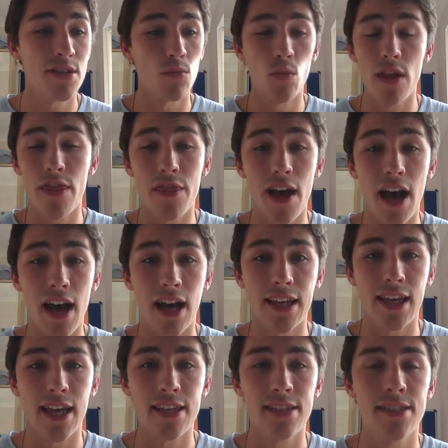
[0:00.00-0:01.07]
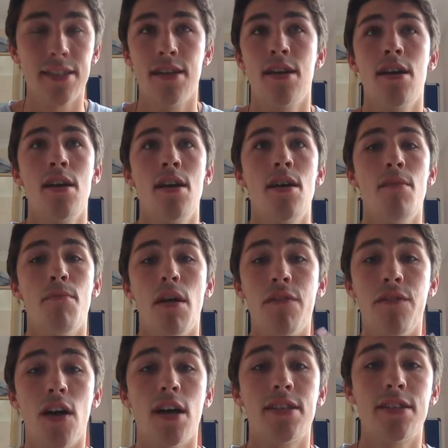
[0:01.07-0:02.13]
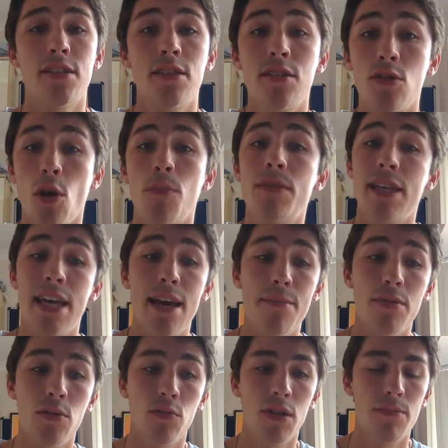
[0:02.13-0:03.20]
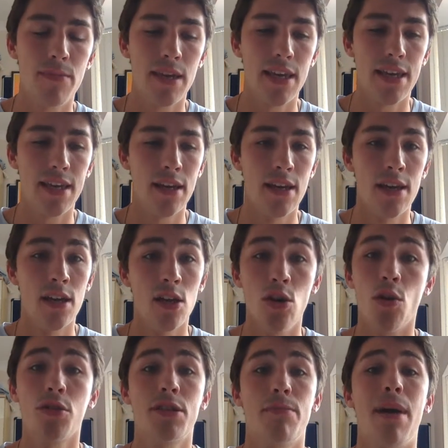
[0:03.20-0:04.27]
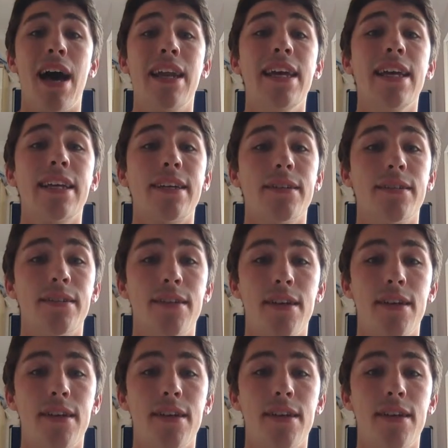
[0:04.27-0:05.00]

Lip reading: And with that, I guess my first top tip would be not to panic.